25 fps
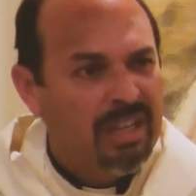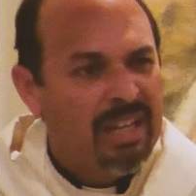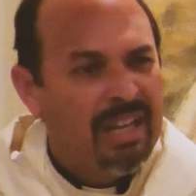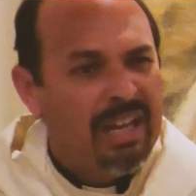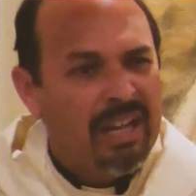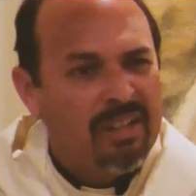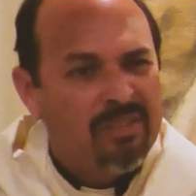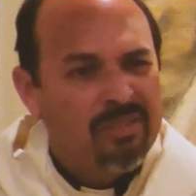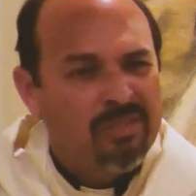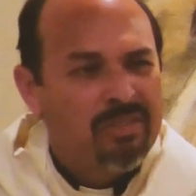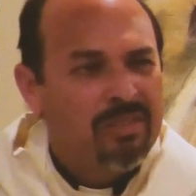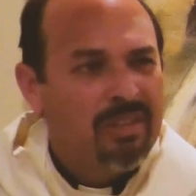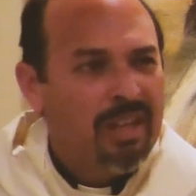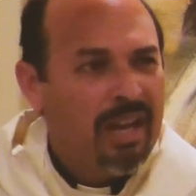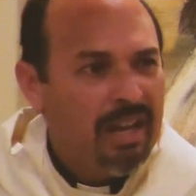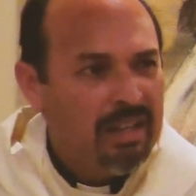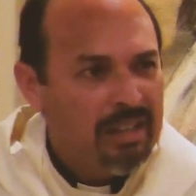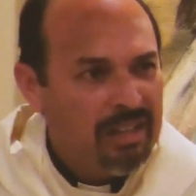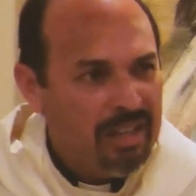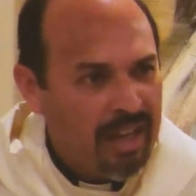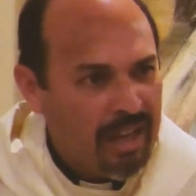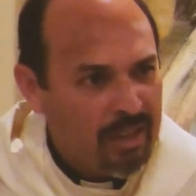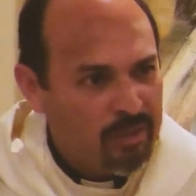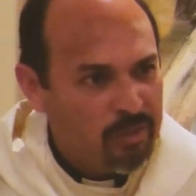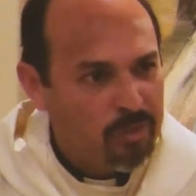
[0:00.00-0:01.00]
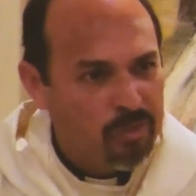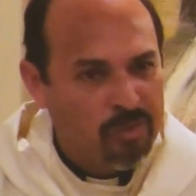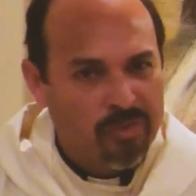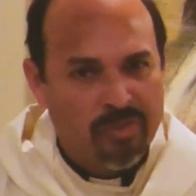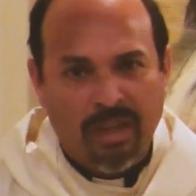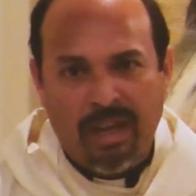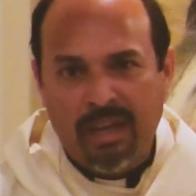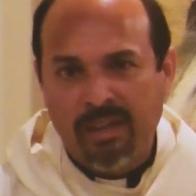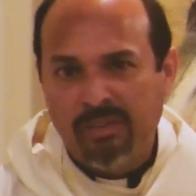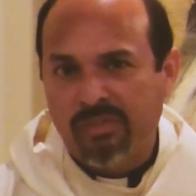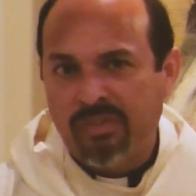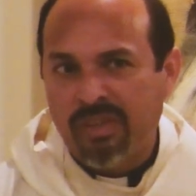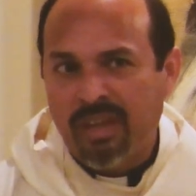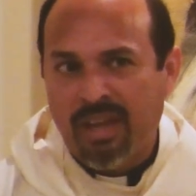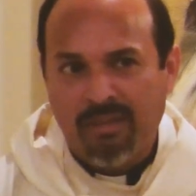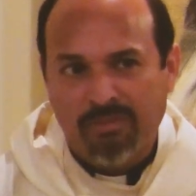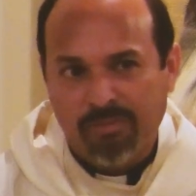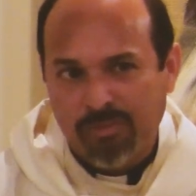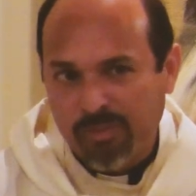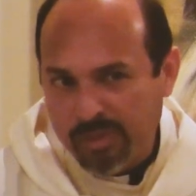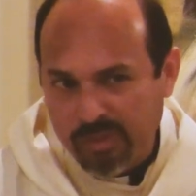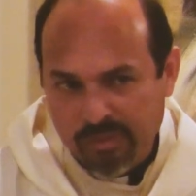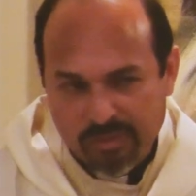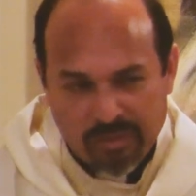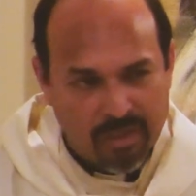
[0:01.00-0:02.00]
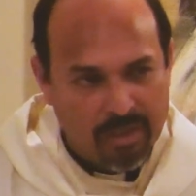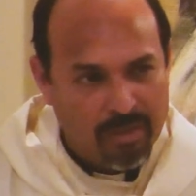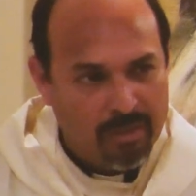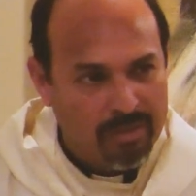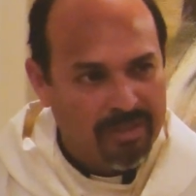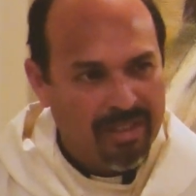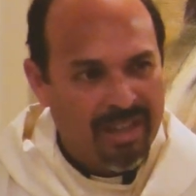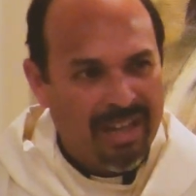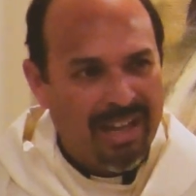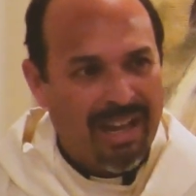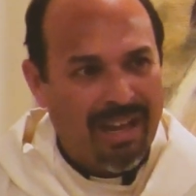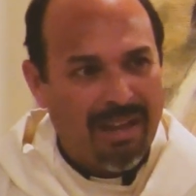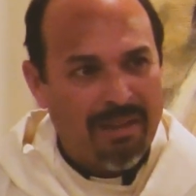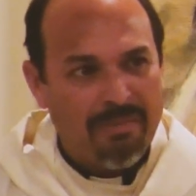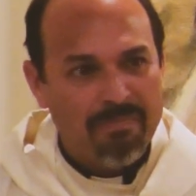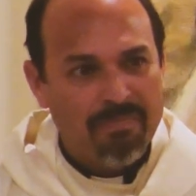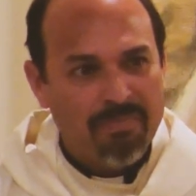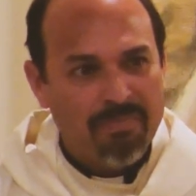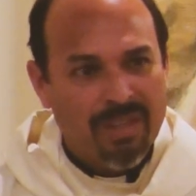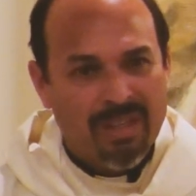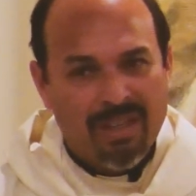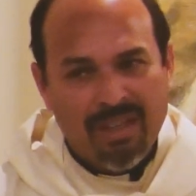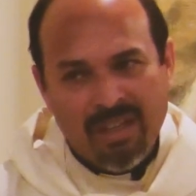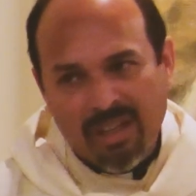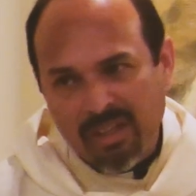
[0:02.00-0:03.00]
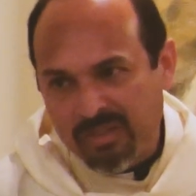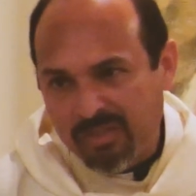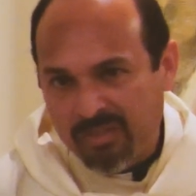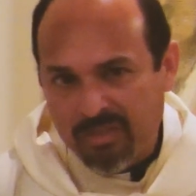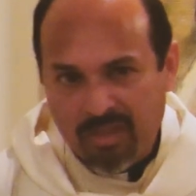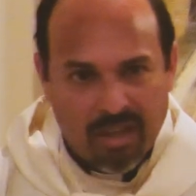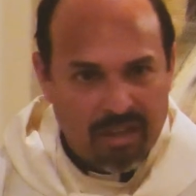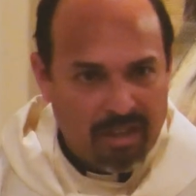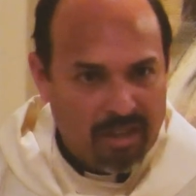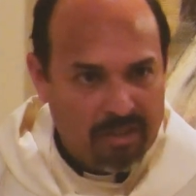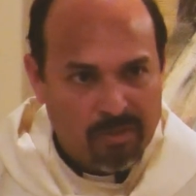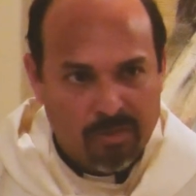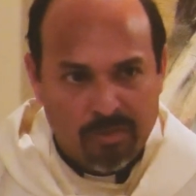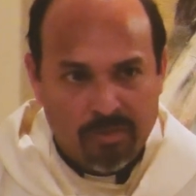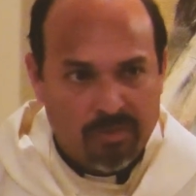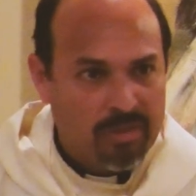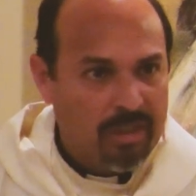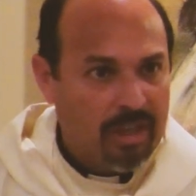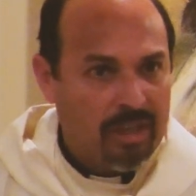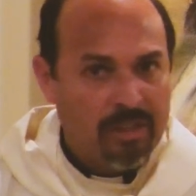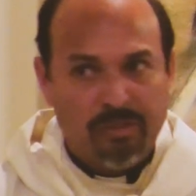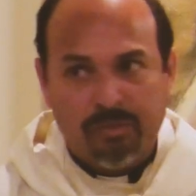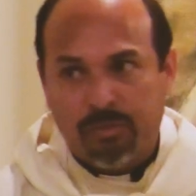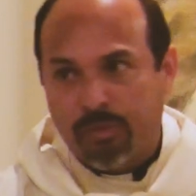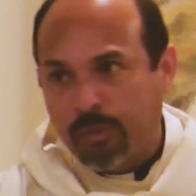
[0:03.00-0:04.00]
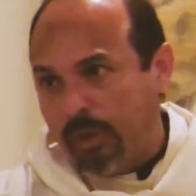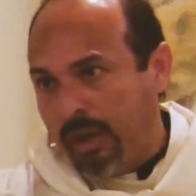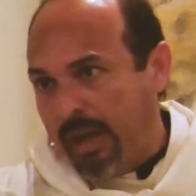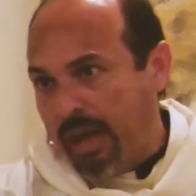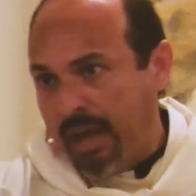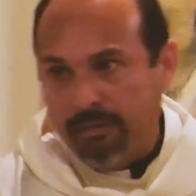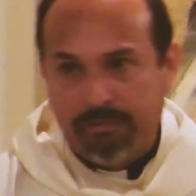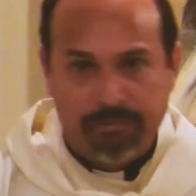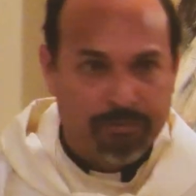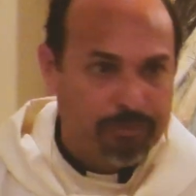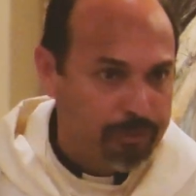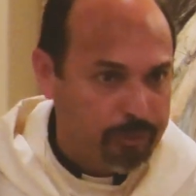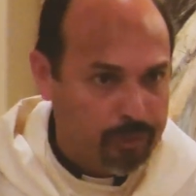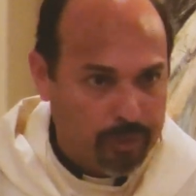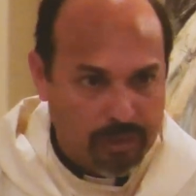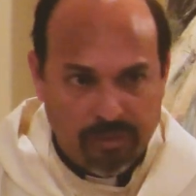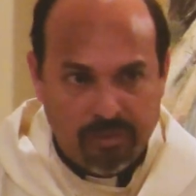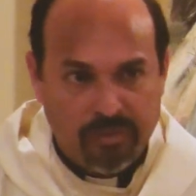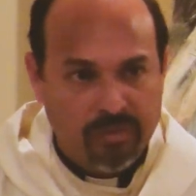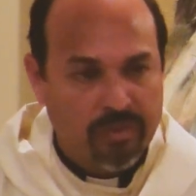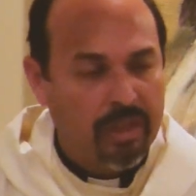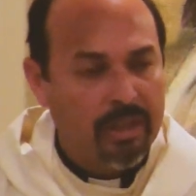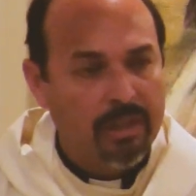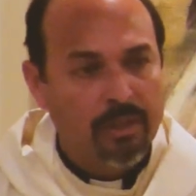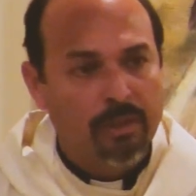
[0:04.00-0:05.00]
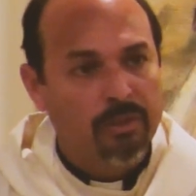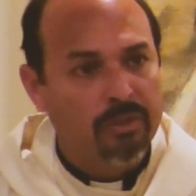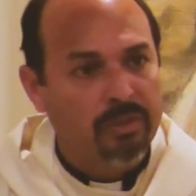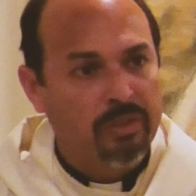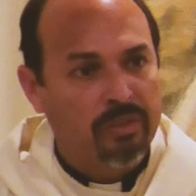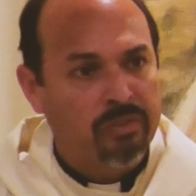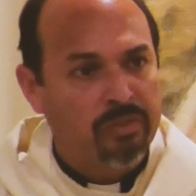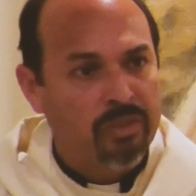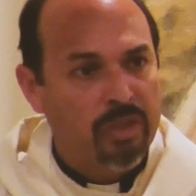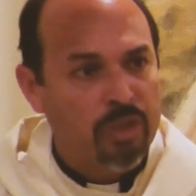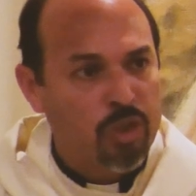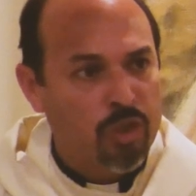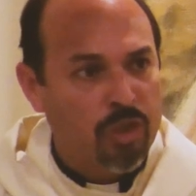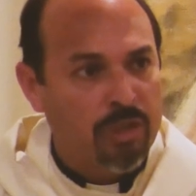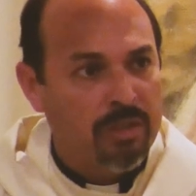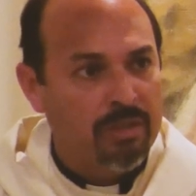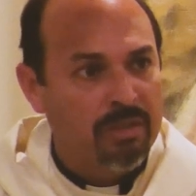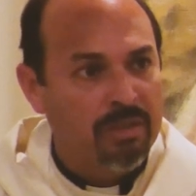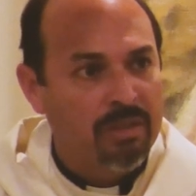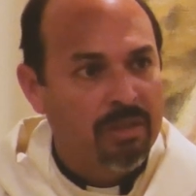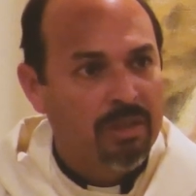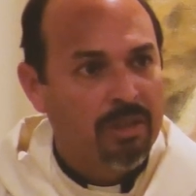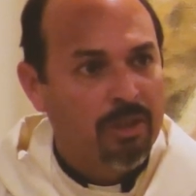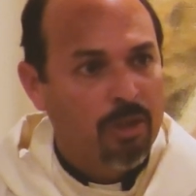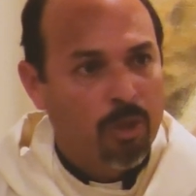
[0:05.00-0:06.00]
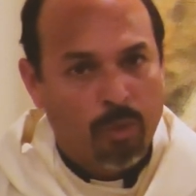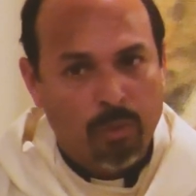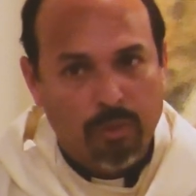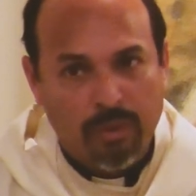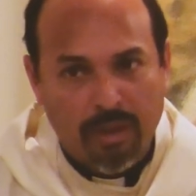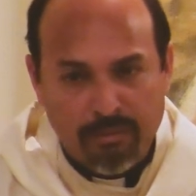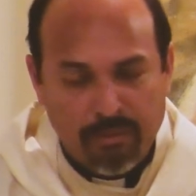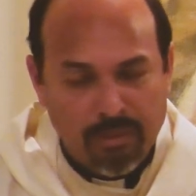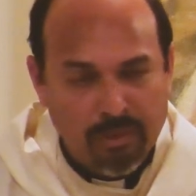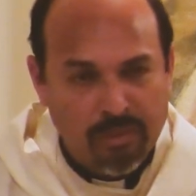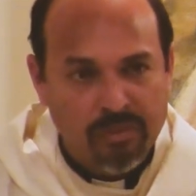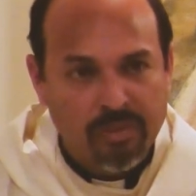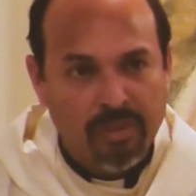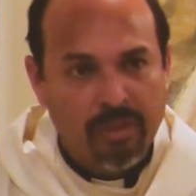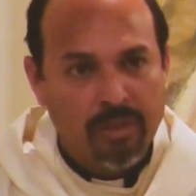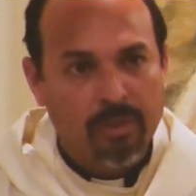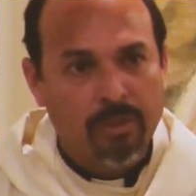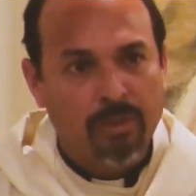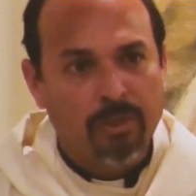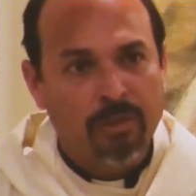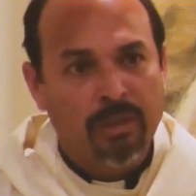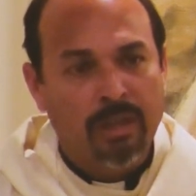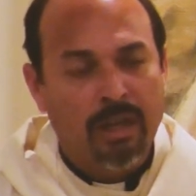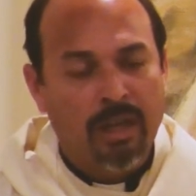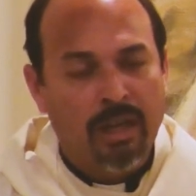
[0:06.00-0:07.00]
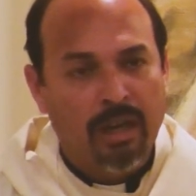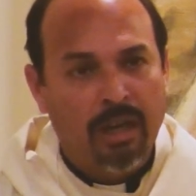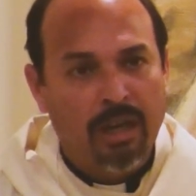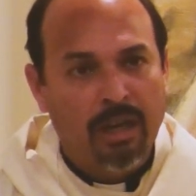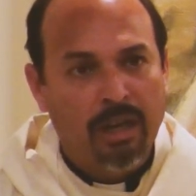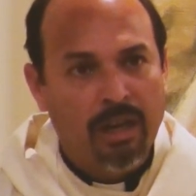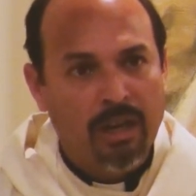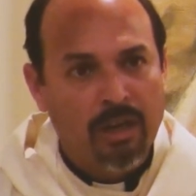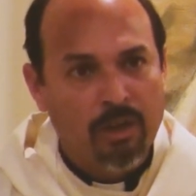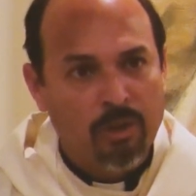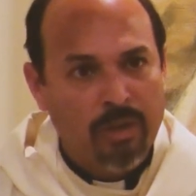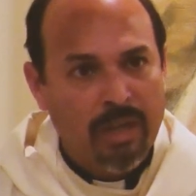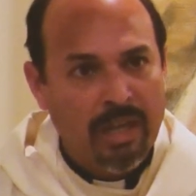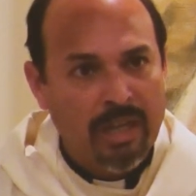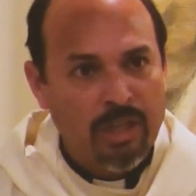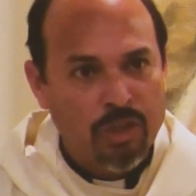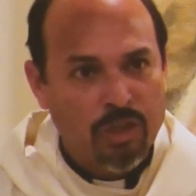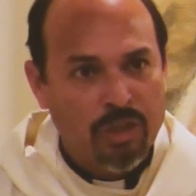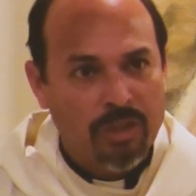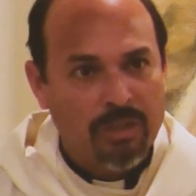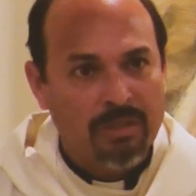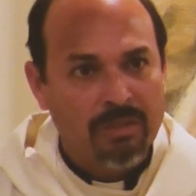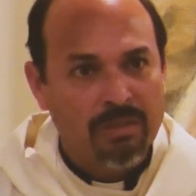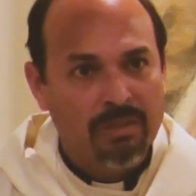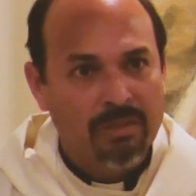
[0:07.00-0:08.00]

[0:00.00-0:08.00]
It's not exercised every single day. It's not exercised for every single decision or every single occasion.